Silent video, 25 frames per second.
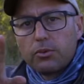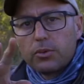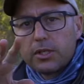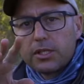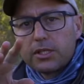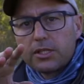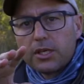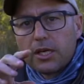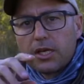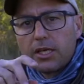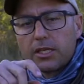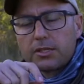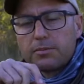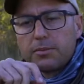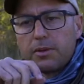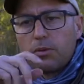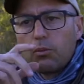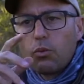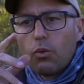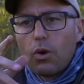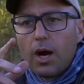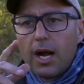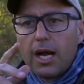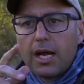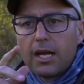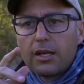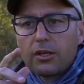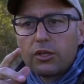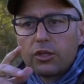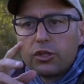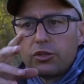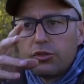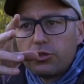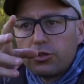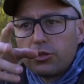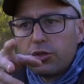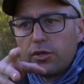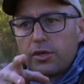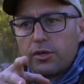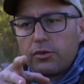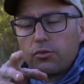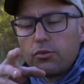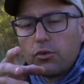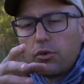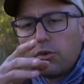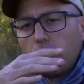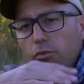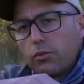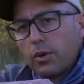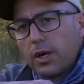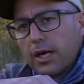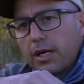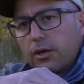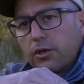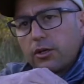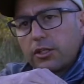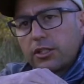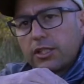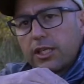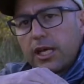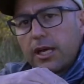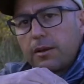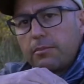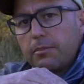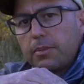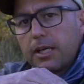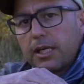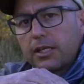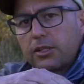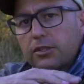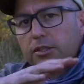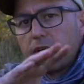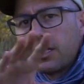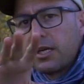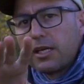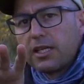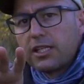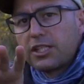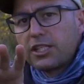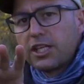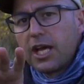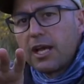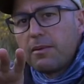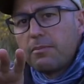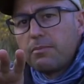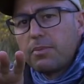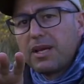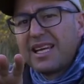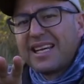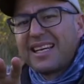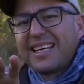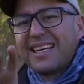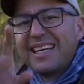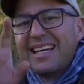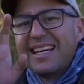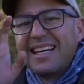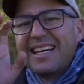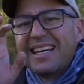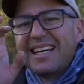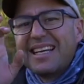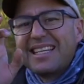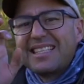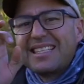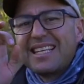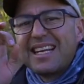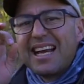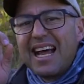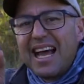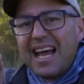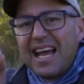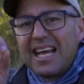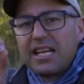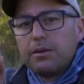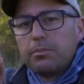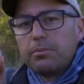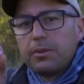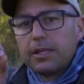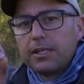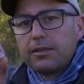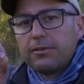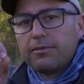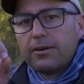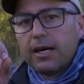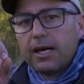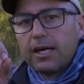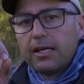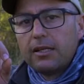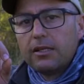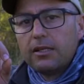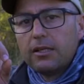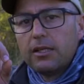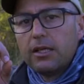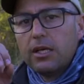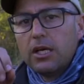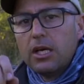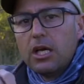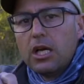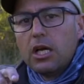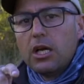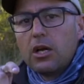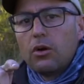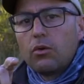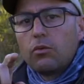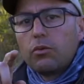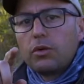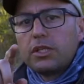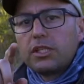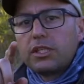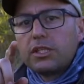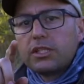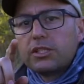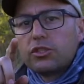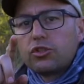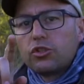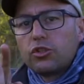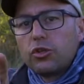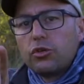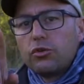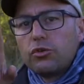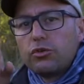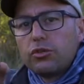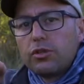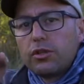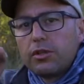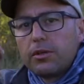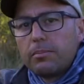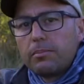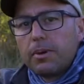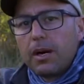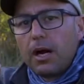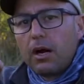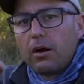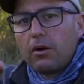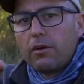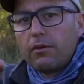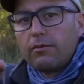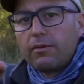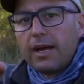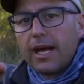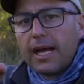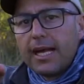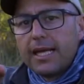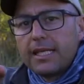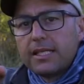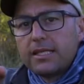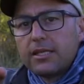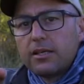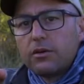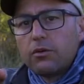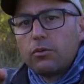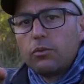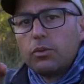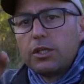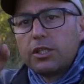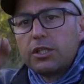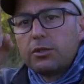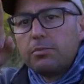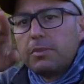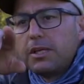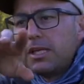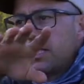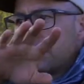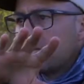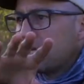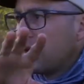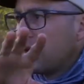always ask me, why do you shoot in RAW, why not JPEG? So JPEG is an 8-bit file, which is 2 to the power of 8, which means